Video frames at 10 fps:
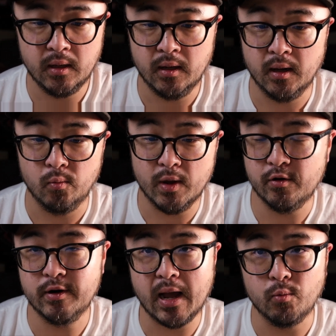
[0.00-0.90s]
whether
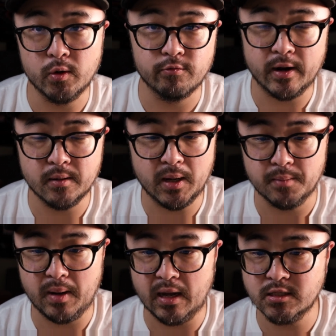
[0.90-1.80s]
or not we were right about a
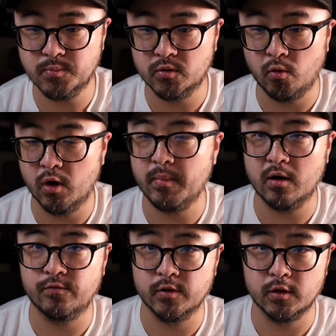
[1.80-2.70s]
possible touring model
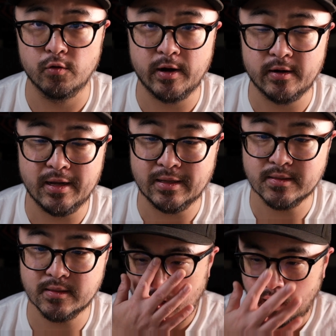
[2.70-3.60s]
for the Lowrider
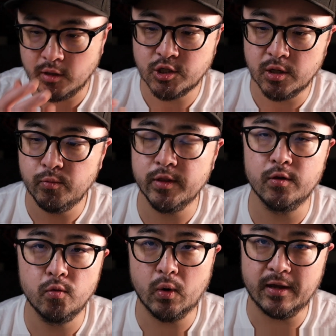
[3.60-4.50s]
S. I'll share with
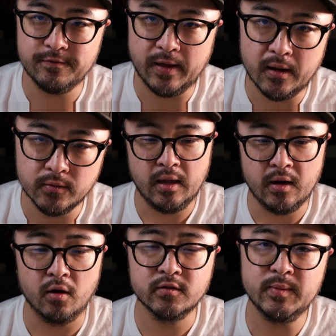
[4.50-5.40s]
you what I found, and
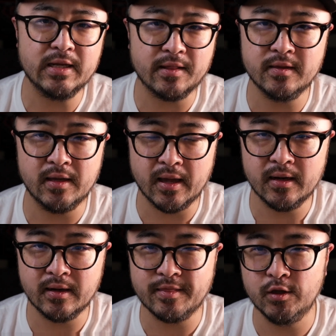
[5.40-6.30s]
ultimately at the
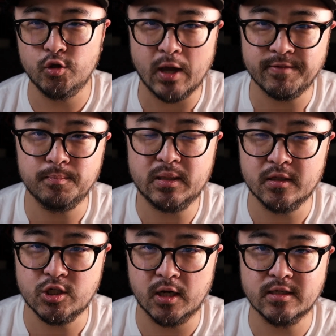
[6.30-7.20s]
end, I think you have to be the
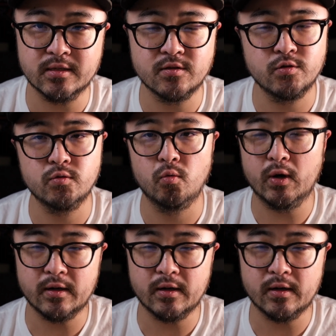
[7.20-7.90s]
judge as to what it